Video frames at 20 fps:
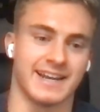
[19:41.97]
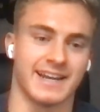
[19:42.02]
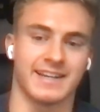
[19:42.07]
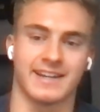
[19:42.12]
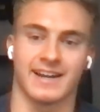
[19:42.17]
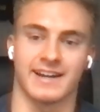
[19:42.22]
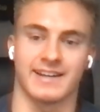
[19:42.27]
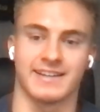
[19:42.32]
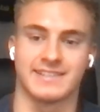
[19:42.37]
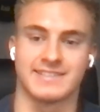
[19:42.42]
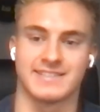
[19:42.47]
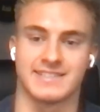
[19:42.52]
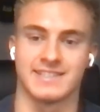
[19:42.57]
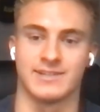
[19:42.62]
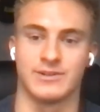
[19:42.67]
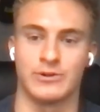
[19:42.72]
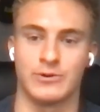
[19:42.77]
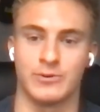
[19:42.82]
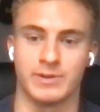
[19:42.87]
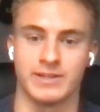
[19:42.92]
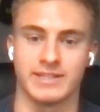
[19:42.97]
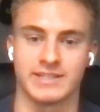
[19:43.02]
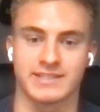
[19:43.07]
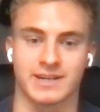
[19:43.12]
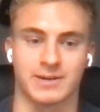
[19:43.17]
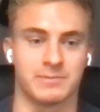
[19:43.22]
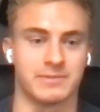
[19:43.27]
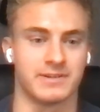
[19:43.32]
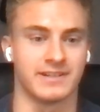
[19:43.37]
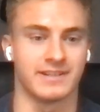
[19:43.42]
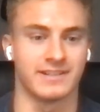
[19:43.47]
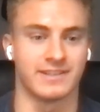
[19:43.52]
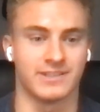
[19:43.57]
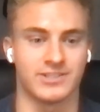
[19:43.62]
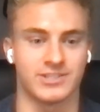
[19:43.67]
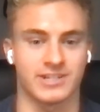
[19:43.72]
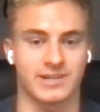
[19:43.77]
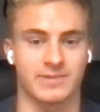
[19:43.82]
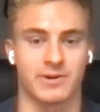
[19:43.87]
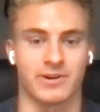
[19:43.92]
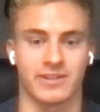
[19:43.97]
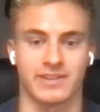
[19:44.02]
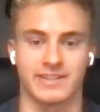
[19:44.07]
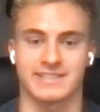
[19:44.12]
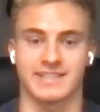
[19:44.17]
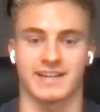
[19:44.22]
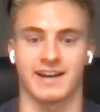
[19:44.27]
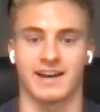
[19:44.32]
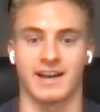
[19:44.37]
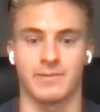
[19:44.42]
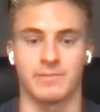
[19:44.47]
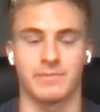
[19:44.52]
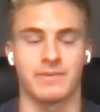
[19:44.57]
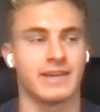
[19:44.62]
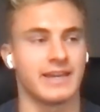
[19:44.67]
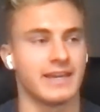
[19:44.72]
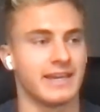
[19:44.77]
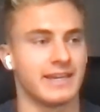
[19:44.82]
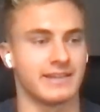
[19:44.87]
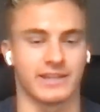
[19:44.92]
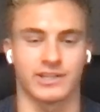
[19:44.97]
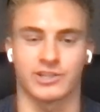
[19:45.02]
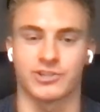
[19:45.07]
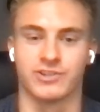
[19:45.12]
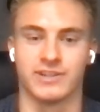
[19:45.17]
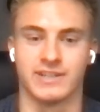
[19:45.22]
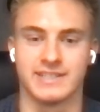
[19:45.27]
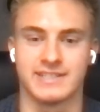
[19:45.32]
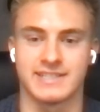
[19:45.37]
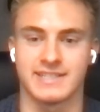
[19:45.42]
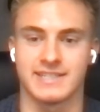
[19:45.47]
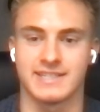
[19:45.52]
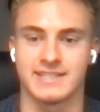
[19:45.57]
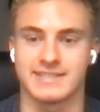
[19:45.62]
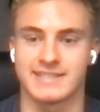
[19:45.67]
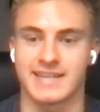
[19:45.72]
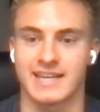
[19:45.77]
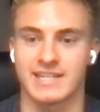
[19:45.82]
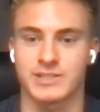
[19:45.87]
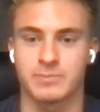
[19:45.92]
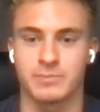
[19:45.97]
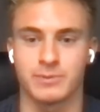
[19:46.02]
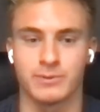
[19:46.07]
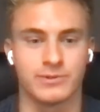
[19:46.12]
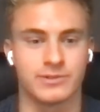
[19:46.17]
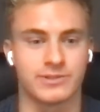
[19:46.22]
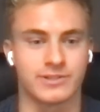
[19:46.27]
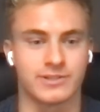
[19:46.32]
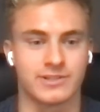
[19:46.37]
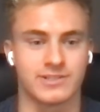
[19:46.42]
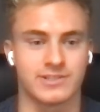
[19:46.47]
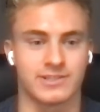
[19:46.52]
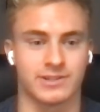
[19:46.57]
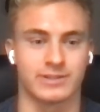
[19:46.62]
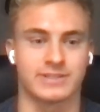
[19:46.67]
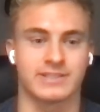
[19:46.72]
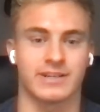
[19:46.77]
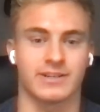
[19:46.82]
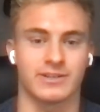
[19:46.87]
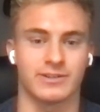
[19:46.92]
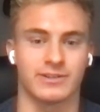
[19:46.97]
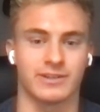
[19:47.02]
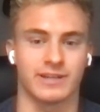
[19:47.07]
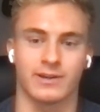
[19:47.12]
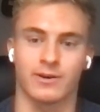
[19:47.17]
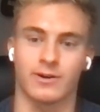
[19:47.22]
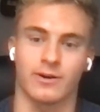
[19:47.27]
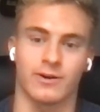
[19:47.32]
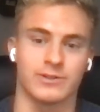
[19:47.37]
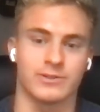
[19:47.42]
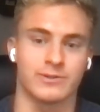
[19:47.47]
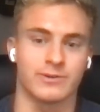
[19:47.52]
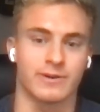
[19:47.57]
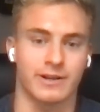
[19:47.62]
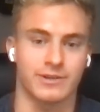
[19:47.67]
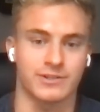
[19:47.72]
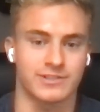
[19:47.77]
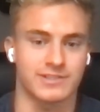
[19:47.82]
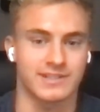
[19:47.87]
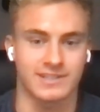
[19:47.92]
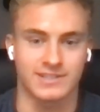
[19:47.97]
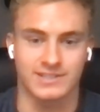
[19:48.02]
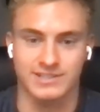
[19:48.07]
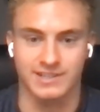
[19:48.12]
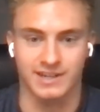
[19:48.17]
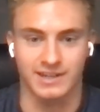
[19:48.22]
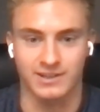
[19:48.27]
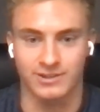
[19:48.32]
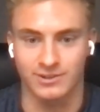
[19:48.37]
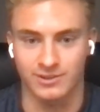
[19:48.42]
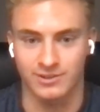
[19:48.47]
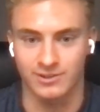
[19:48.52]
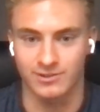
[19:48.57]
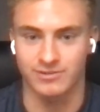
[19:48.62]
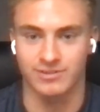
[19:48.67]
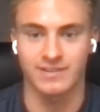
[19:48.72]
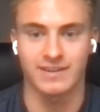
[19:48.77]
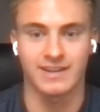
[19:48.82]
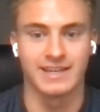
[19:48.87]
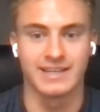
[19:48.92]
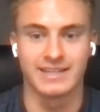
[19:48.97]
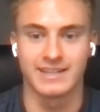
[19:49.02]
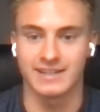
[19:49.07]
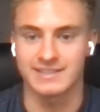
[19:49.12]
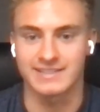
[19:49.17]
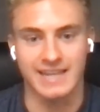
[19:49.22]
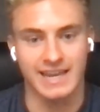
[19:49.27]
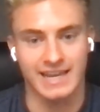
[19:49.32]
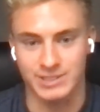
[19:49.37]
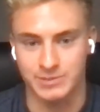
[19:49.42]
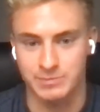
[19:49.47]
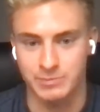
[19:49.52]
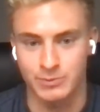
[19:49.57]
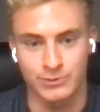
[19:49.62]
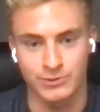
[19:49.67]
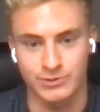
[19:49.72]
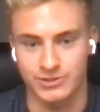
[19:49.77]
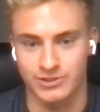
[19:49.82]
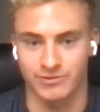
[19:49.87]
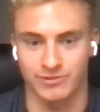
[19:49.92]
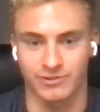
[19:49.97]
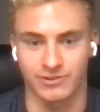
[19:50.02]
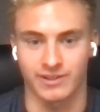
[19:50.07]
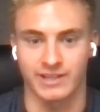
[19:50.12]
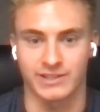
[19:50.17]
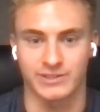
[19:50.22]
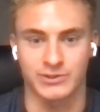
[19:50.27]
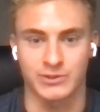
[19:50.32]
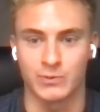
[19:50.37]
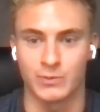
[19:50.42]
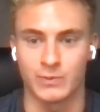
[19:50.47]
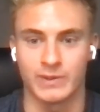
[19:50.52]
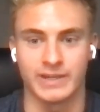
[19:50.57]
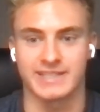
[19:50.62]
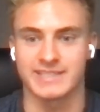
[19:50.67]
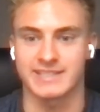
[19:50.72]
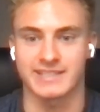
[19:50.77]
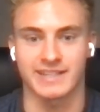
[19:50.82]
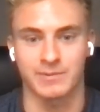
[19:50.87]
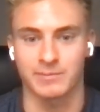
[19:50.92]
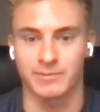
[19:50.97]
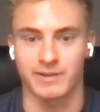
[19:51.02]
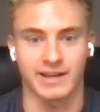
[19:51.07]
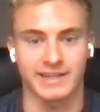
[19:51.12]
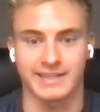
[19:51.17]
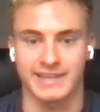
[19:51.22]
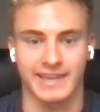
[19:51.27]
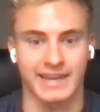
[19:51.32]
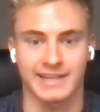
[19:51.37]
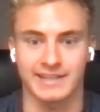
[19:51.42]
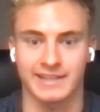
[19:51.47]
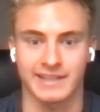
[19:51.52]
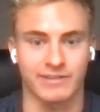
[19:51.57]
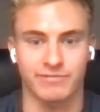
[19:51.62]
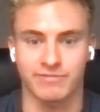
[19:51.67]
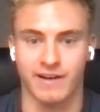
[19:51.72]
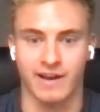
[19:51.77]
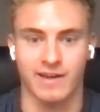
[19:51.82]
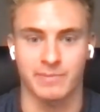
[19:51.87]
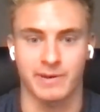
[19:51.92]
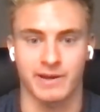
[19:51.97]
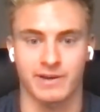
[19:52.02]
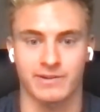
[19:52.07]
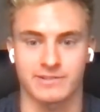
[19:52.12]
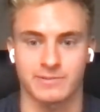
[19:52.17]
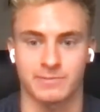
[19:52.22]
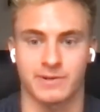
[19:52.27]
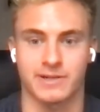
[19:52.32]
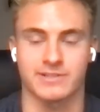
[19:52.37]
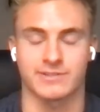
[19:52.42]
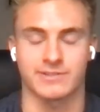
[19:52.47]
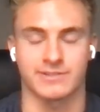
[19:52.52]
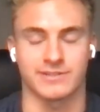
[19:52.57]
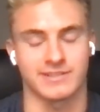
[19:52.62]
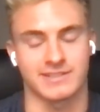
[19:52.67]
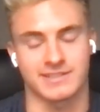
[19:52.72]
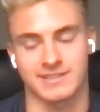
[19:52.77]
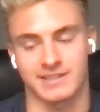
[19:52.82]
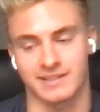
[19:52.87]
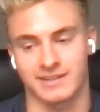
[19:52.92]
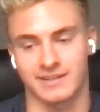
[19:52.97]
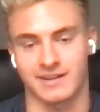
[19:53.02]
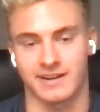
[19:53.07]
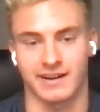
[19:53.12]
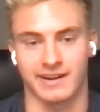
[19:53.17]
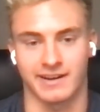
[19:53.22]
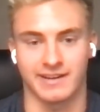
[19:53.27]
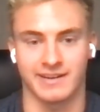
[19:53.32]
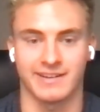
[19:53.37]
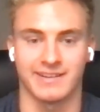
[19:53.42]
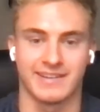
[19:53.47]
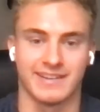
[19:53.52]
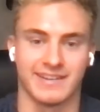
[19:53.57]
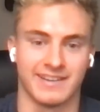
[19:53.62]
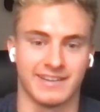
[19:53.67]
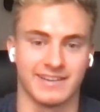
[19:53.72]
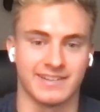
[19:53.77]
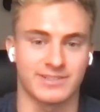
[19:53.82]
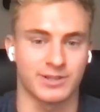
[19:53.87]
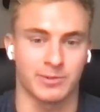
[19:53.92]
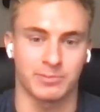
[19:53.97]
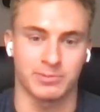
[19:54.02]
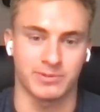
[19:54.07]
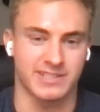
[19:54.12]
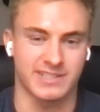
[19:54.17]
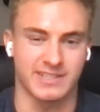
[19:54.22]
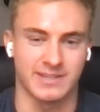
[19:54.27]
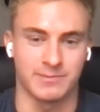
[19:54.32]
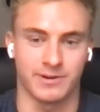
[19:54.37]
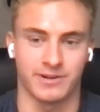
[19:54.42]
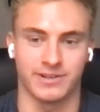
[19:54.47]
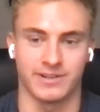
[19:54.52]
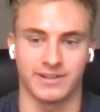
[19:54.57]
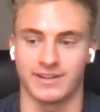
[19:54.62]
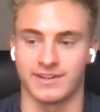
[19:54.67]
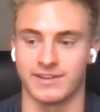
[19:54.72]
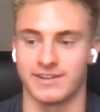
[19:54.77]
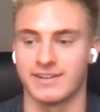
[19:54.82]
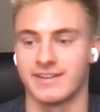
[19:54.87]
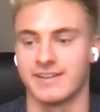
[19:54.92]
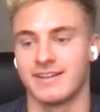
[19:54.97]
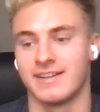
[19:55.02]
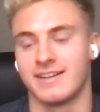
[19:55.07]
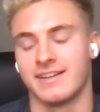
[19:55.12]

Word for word: I, I see newbies coming into the gym all the time. Like creatine test boosters, they'll tell you like, "Oh, dude, I just did a cycle of a test booster for like two weeks, and I'm I gained like five pounds of muscle." And it's like, all right, it's all placebo, you know.